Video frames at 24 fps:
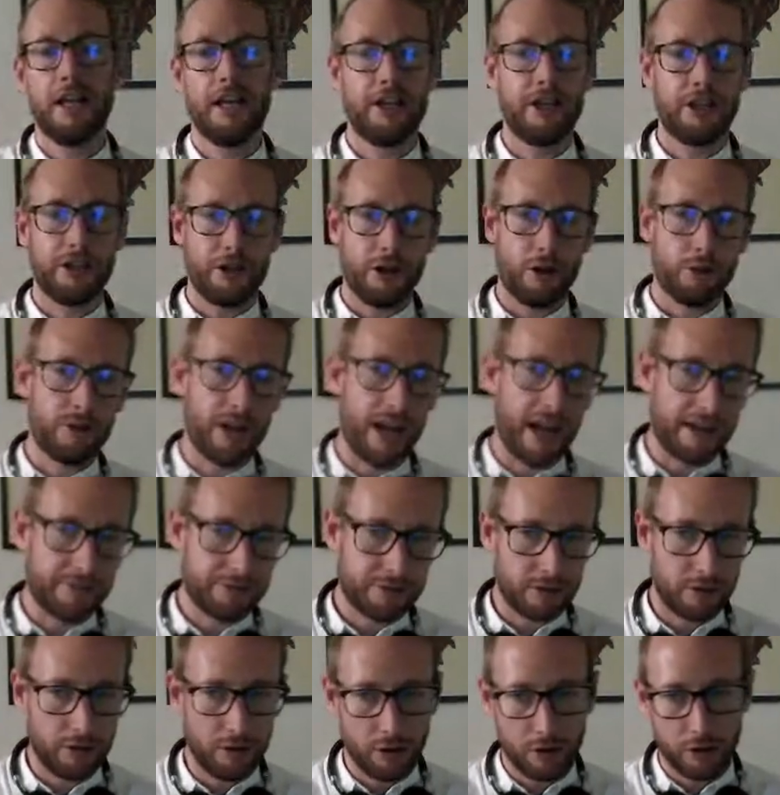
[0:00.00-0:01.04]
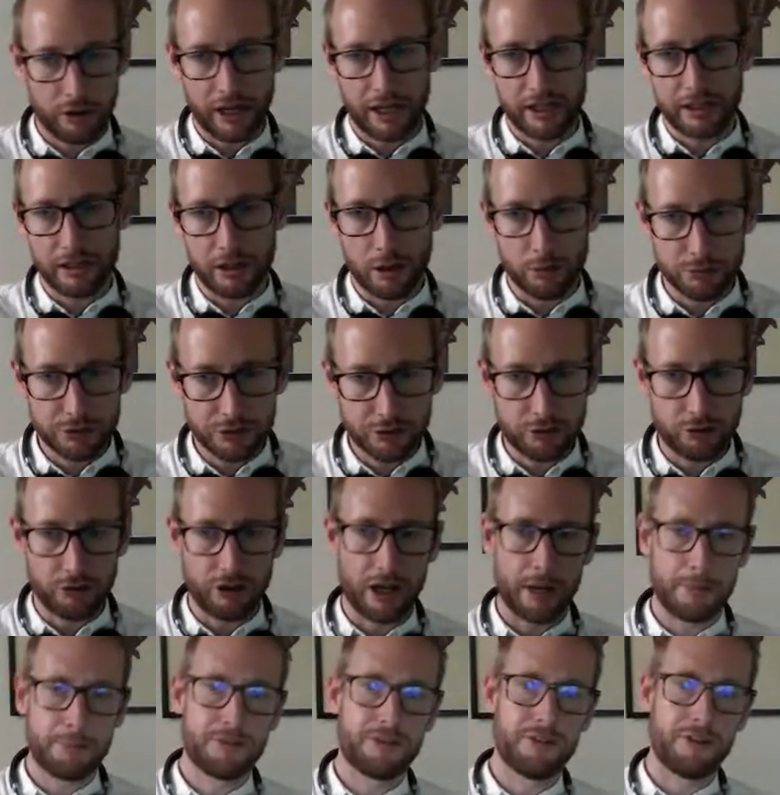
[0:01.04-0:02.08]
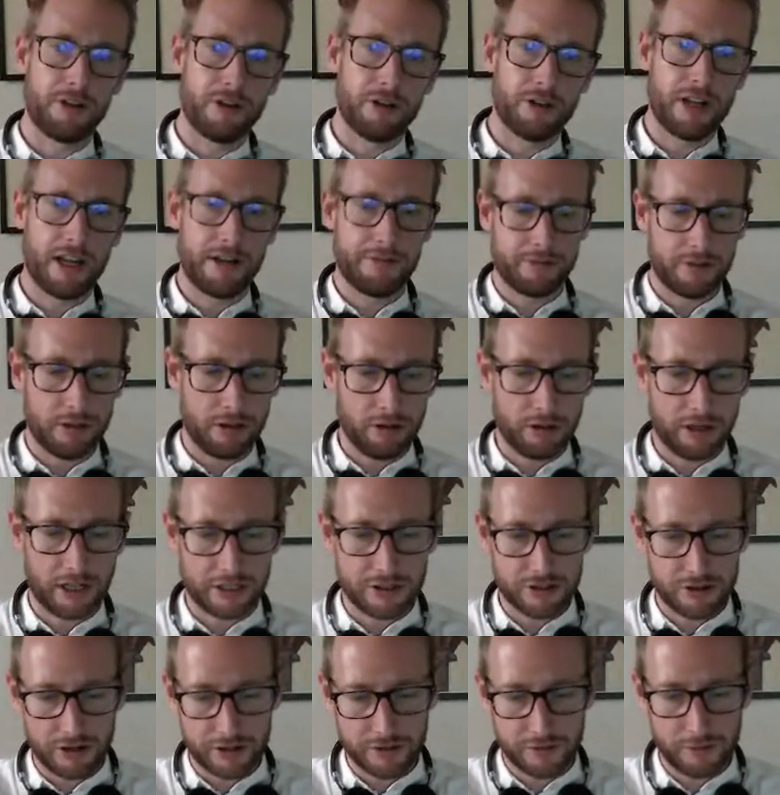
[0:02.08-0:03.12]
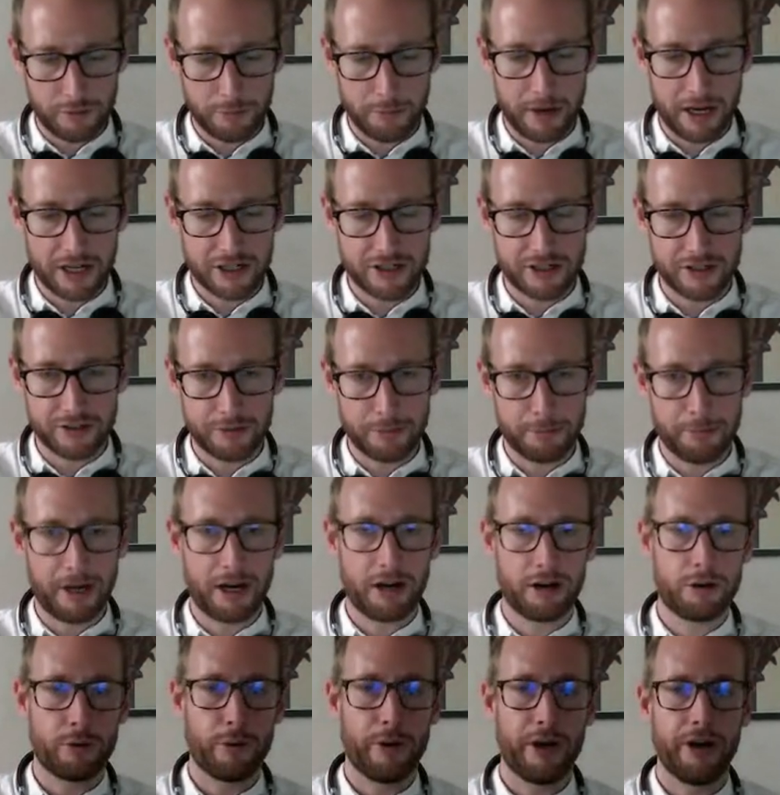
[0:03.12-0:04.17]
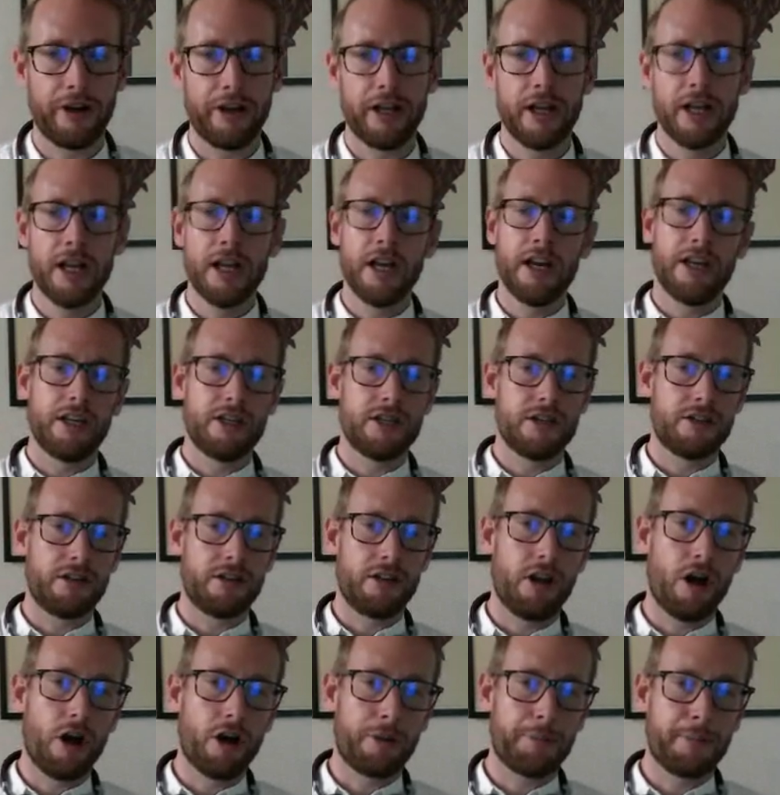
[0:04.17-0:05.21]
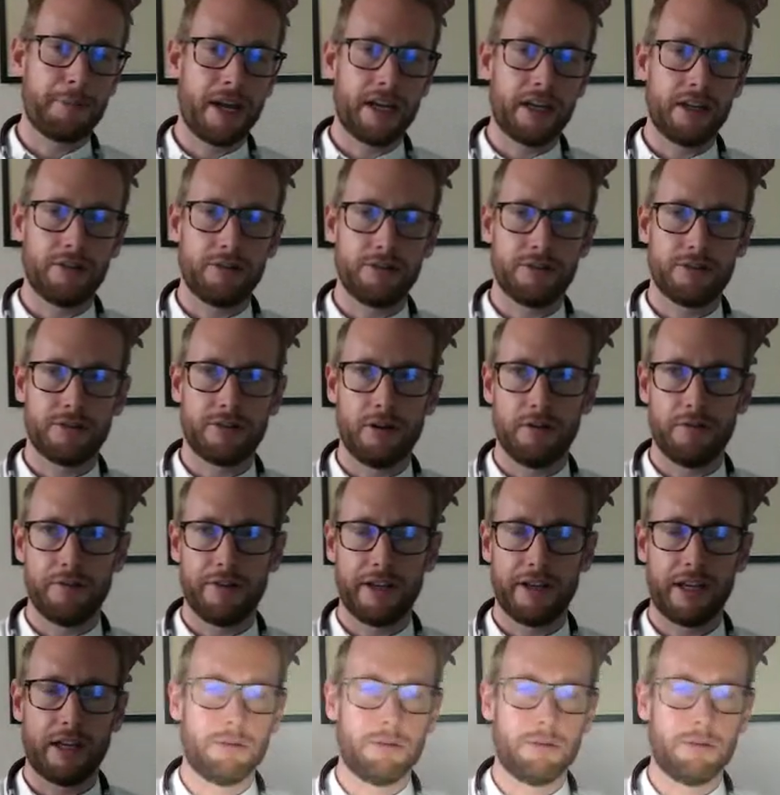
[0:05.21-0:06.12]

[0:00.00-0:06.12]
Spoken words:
you don't have to look at load scripts, you don't have to look at transformations in Power Query. You just log back into Snowflake and